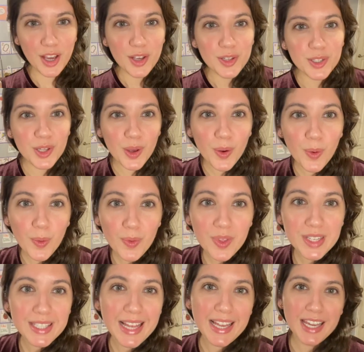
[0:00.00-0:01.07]
So the
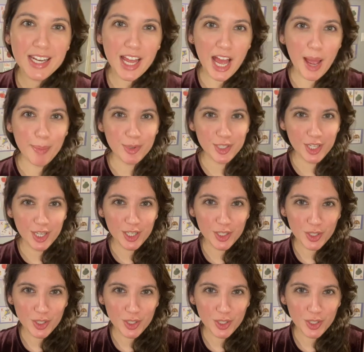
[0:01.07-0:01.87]
second option